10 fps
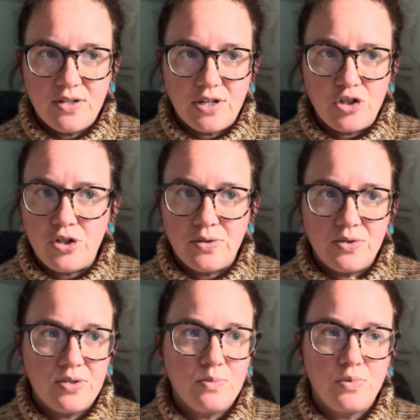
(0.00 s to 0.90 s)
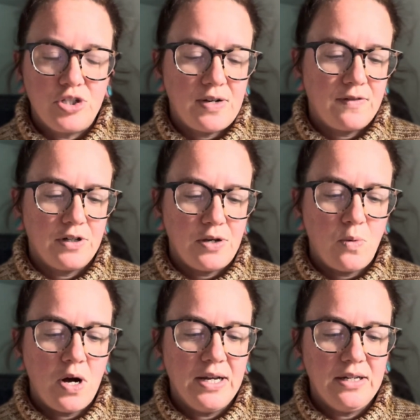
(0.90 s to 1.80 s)
You can choose whichever you
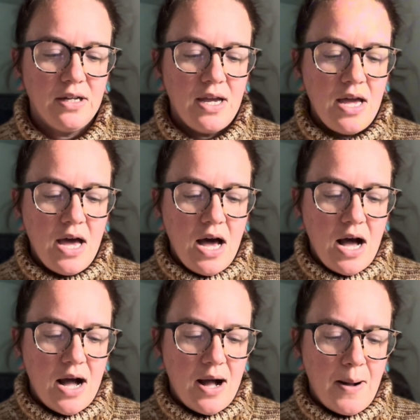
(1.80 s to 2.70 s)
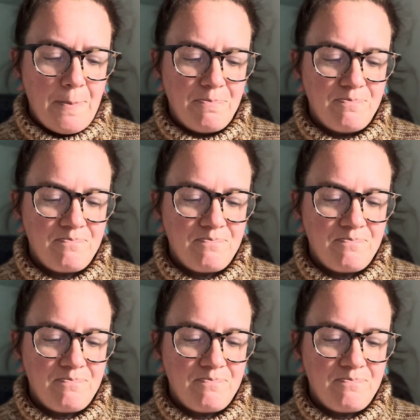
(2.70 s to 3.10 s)
want. I'll